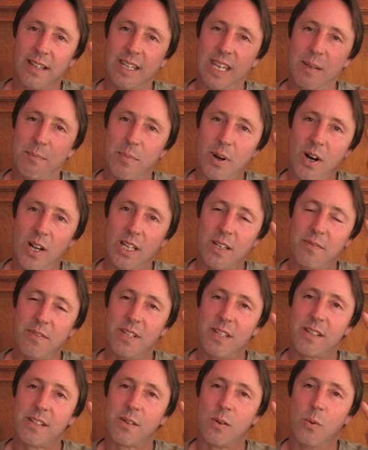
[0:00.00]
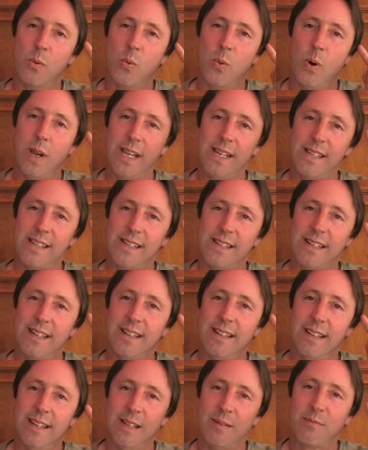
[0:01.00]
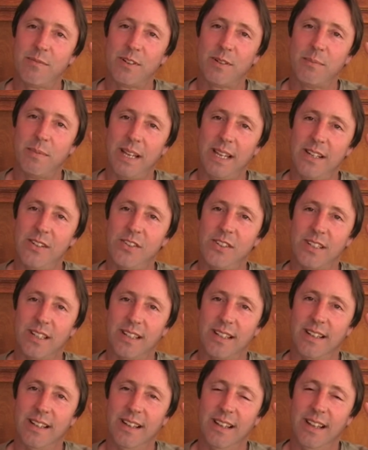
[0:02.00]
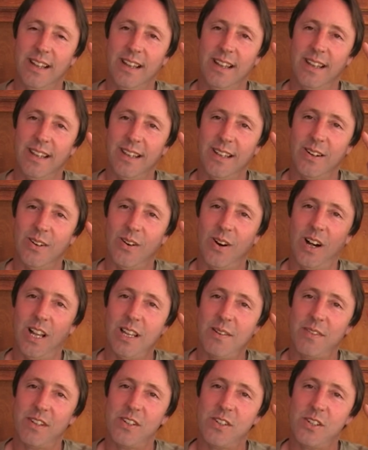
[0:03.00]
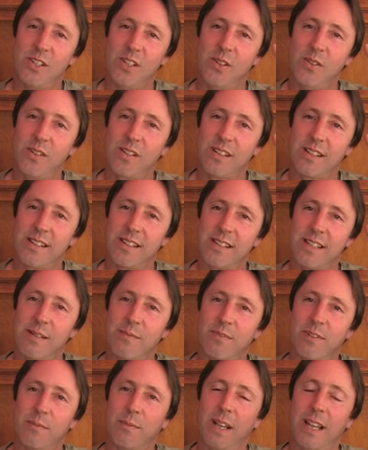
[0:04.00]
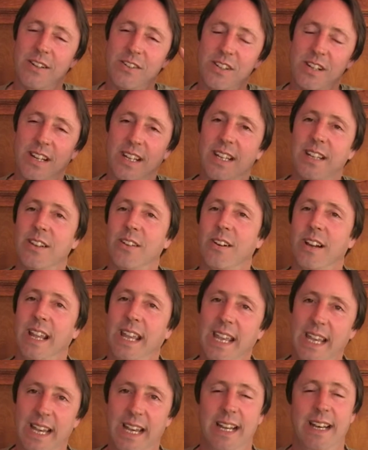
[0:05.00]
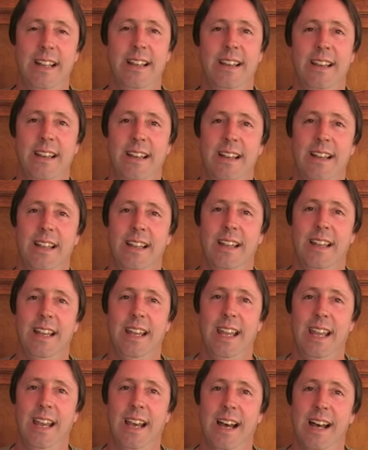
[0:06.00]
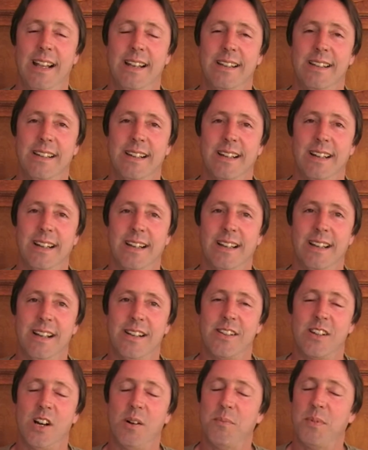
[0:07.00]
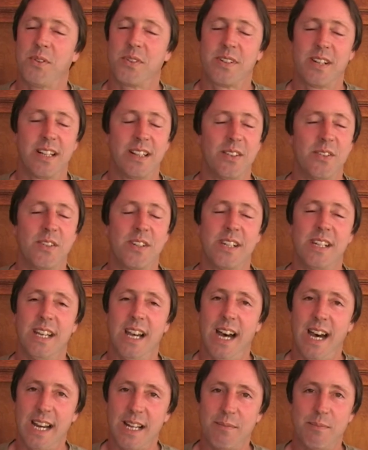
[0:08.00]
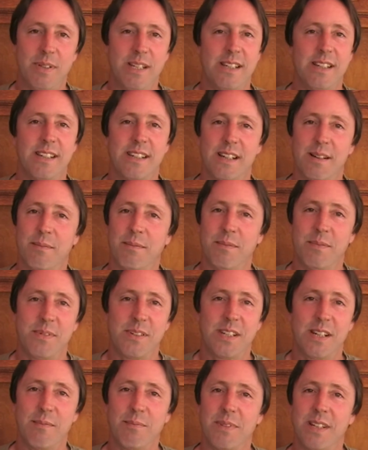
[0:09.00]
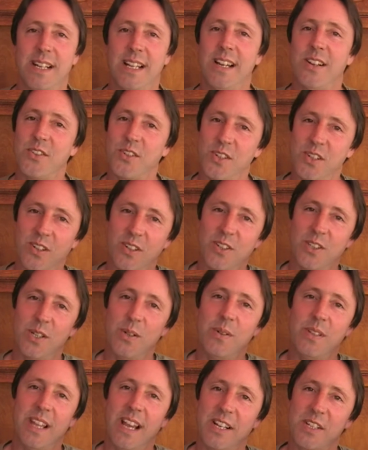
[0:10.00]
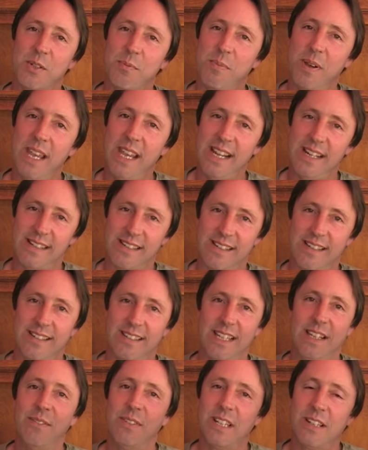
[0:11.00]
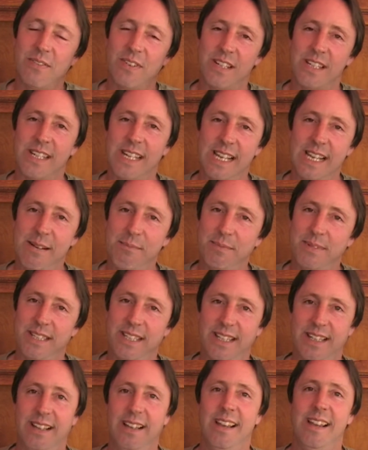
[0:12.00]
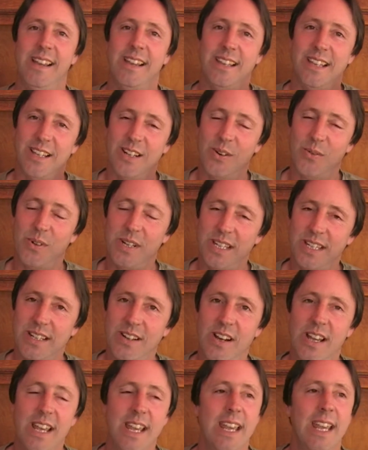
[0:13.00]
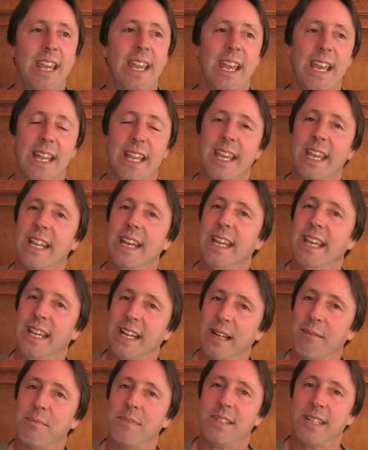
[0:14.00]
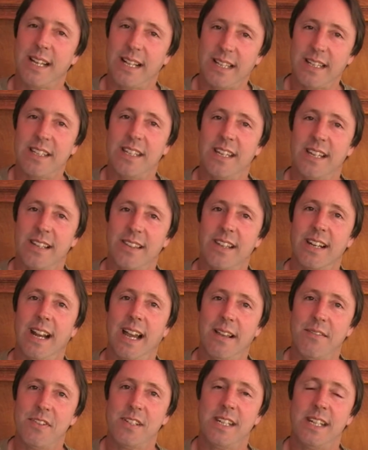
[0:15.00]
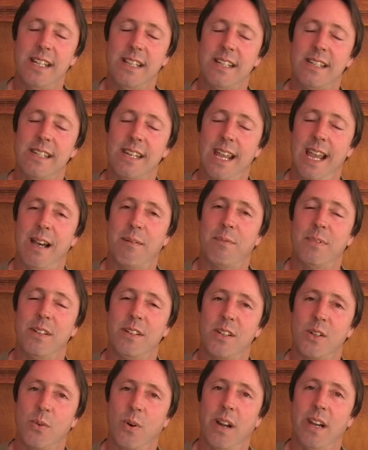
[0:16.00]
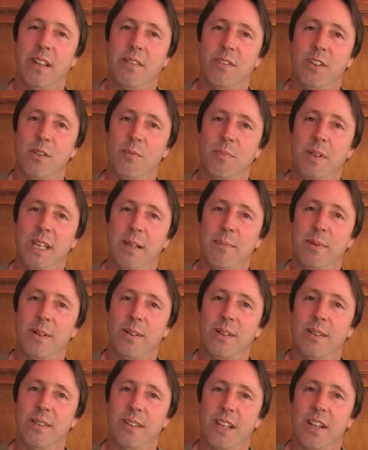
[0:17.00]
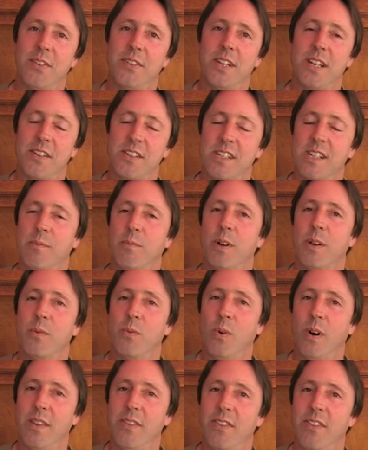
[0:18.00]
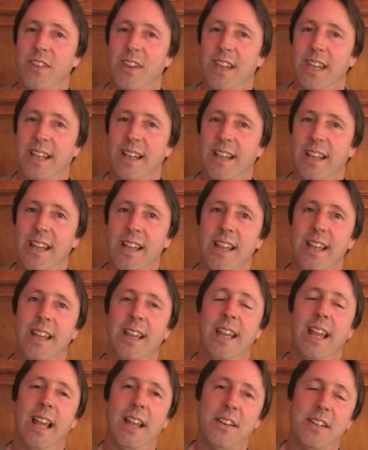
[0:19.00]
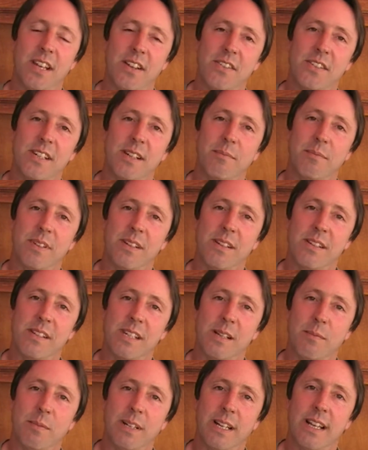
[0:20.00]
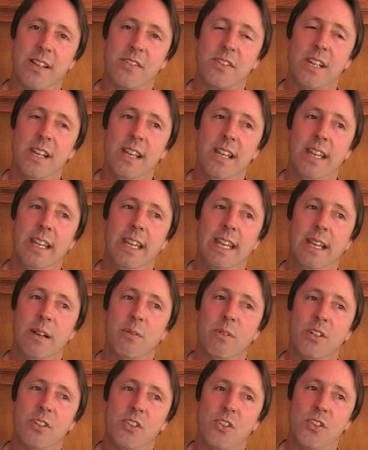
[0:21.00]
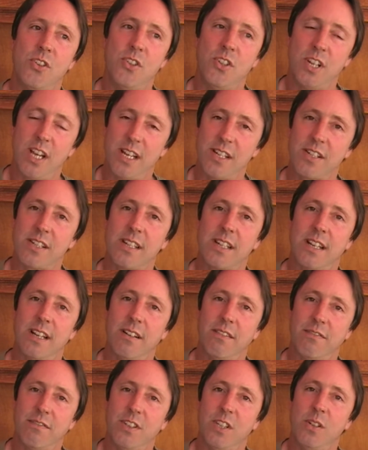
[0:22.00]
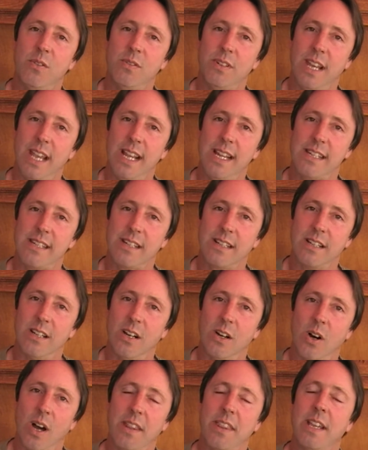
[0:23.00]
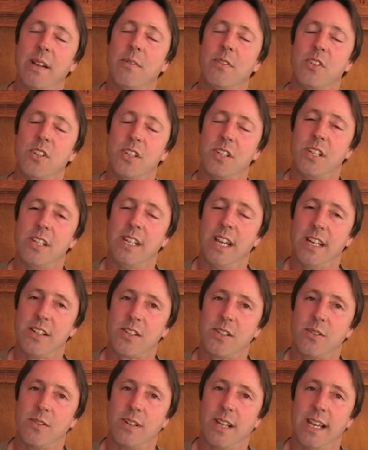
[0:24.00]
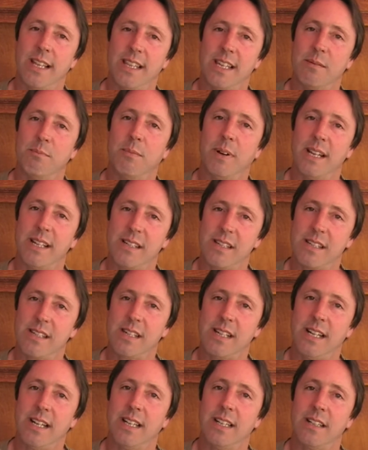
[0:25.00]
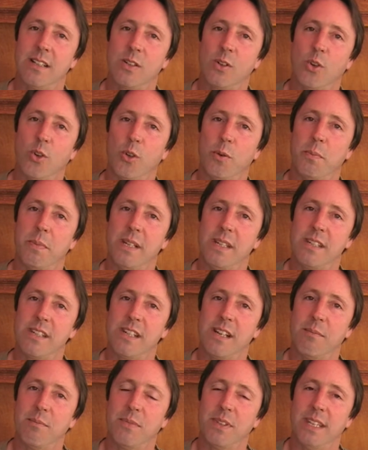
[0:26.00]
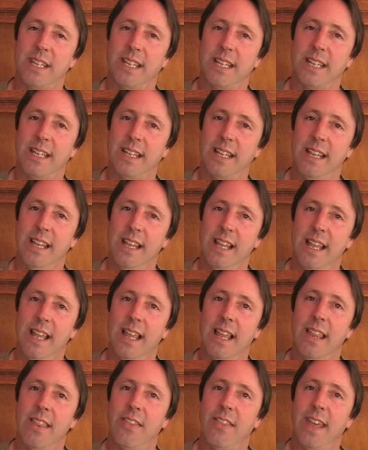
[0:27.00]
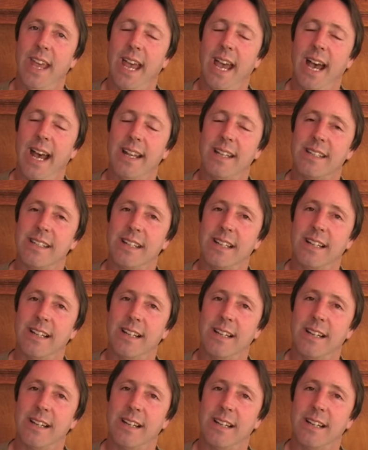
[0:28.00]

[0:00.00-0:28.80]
keep all of this wasted information, all of this useless information in their head. And it's almost like there's got to be something else you could do with that space, even if it's empty. What do you know? And I'm telling you that I've seen this happen to quite a few people. They'll tell someone one thing and tell something to someone else. It was just a few days ago, I think it was just yesterday, that my son told me something that